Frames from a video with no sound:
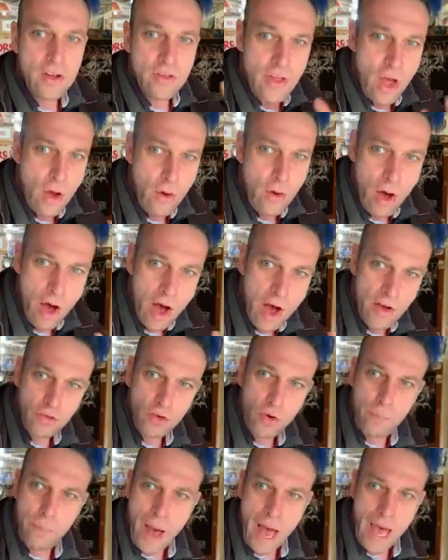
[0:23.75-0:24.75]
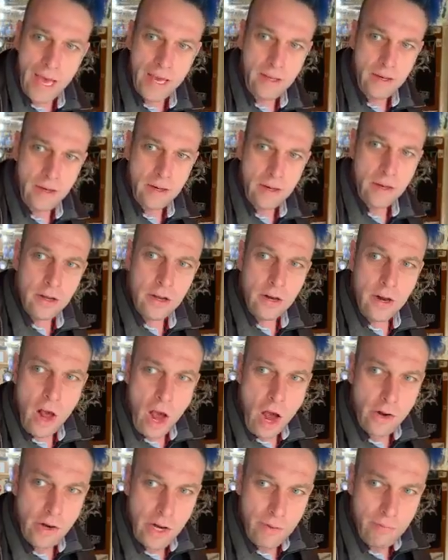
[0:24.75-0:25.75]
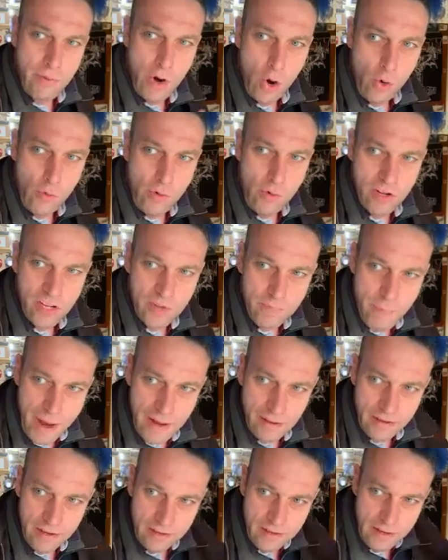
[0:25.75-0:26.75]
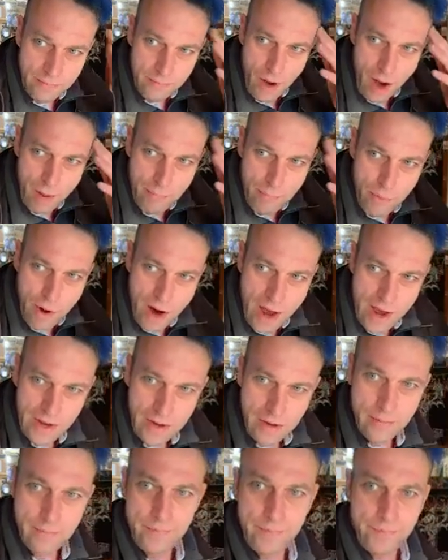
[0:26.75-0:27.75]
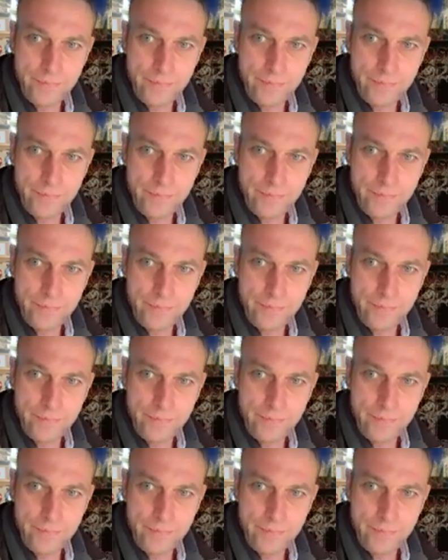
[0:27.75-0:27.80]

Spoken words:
No hurt or pain, only real respect is in my brain.